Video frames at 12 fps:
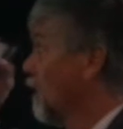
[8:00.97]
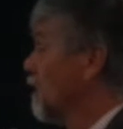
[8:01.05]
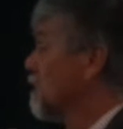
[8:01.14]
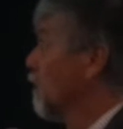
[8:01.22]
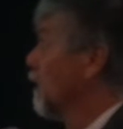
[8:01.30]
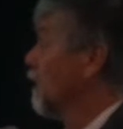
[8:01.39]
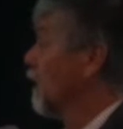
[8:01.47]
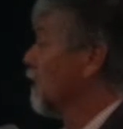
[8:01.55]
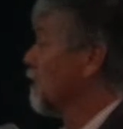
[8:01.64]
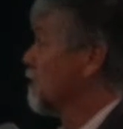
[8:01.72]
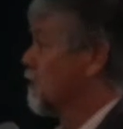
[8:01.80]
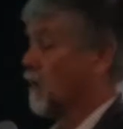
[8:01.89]
It's one
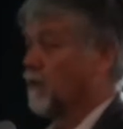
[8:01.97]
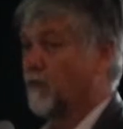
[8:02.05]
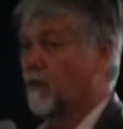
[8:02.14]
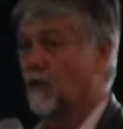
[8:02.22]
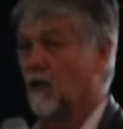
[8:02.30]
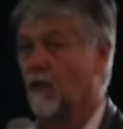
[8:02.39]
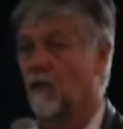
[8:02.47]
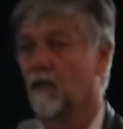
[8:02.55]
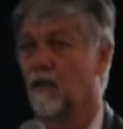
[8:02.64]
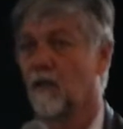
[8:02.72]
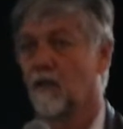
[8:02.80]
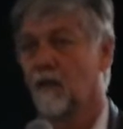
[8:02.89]
that Sophie
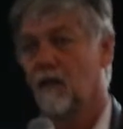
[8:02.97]
and